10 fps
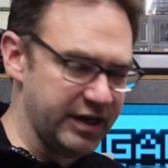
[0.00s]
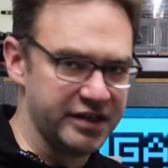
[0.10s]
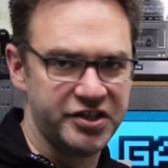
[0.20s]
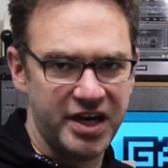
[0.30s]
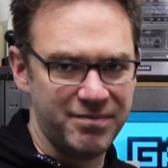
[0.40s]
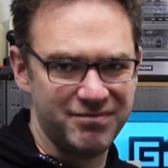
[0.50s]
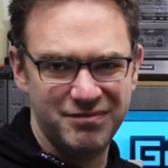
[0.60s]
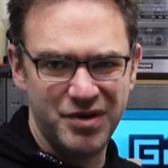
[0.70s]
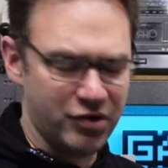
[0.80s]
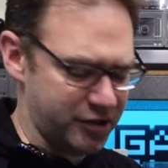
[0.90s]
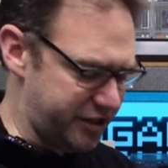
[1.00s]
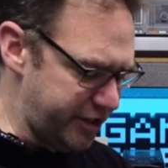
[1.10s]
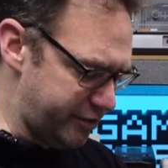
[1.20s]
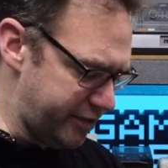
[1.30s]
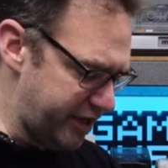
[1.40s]
a cheap
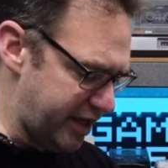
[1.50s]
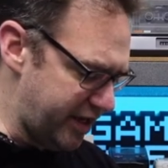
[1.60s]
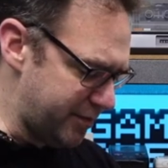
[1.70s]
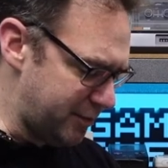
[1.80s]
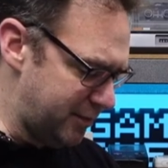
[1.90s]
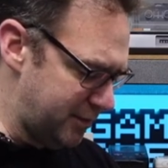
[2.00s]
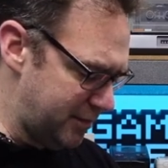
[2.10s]
non-shielded cable.